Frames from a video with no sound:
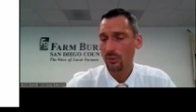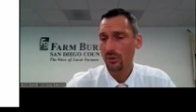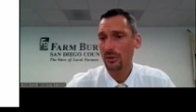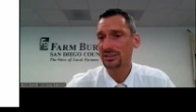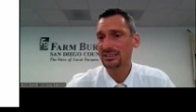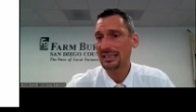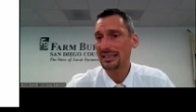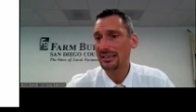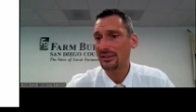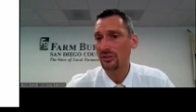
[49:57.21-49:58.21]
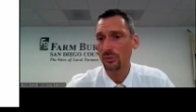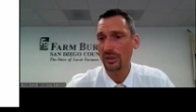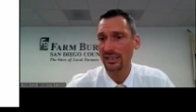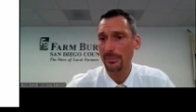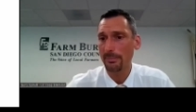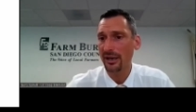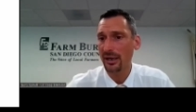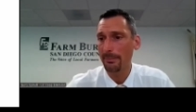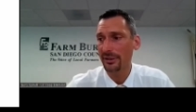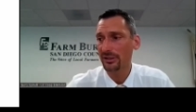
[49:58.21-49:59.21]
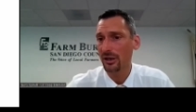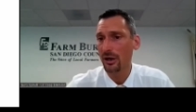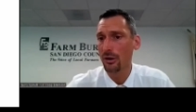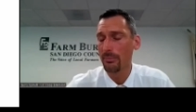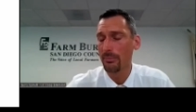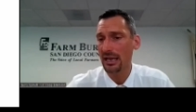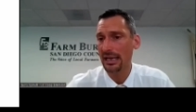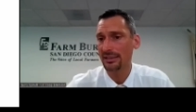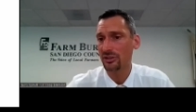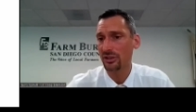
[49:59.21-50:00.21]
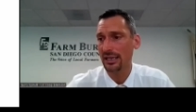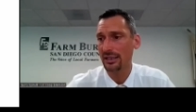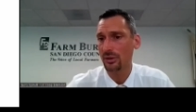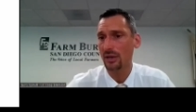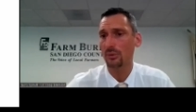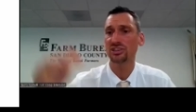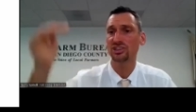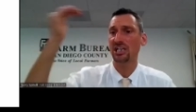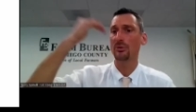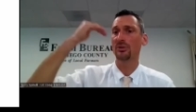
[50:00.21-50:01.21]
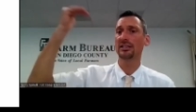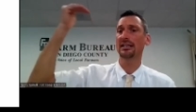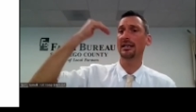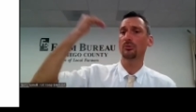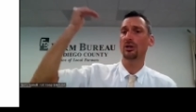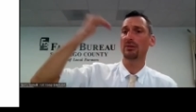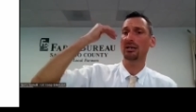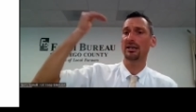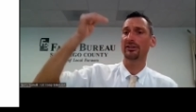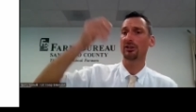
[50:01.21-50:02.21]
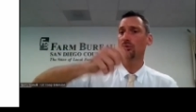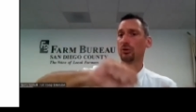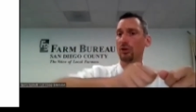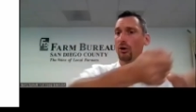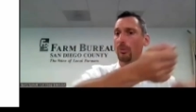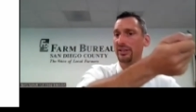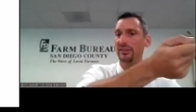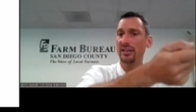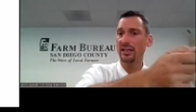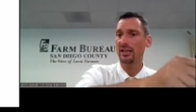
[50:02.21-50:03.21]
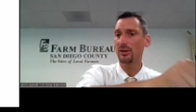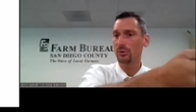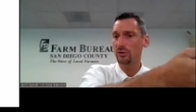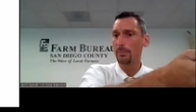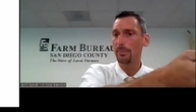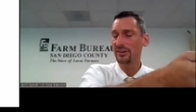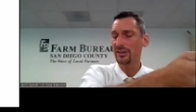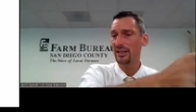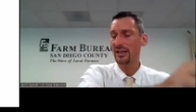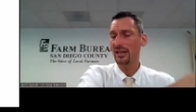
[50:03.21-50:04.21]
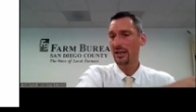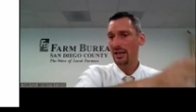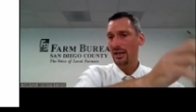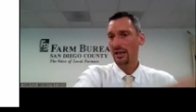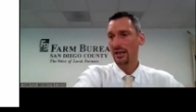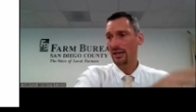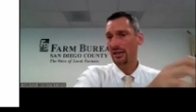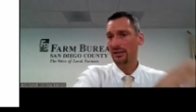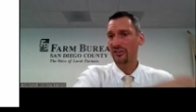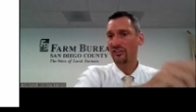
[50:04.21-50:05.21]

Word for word: when I was a kid, we had a pump at home, and and I was showering, and when my mother would open the would open the uh, the